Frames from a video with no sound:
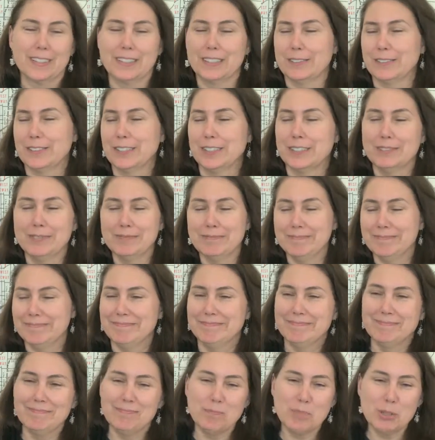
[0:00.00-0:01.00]
I don't know
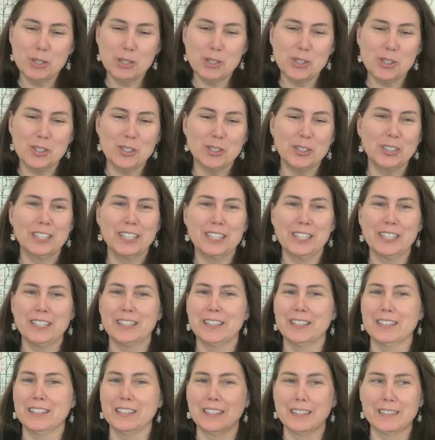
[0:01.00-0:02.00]

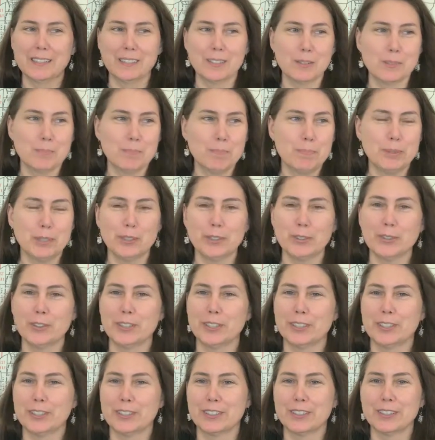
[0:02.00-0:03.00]
personally build
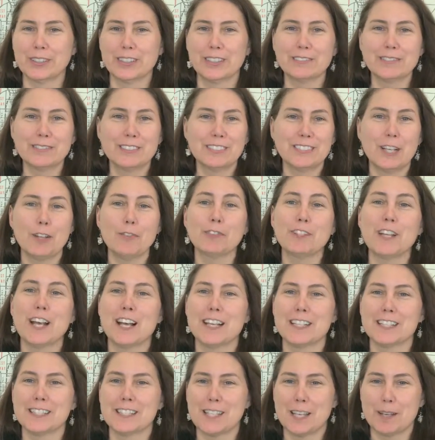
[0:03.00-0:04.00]
their
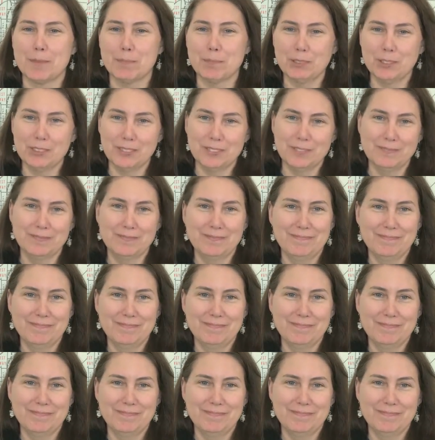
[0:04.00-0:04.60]
self-concept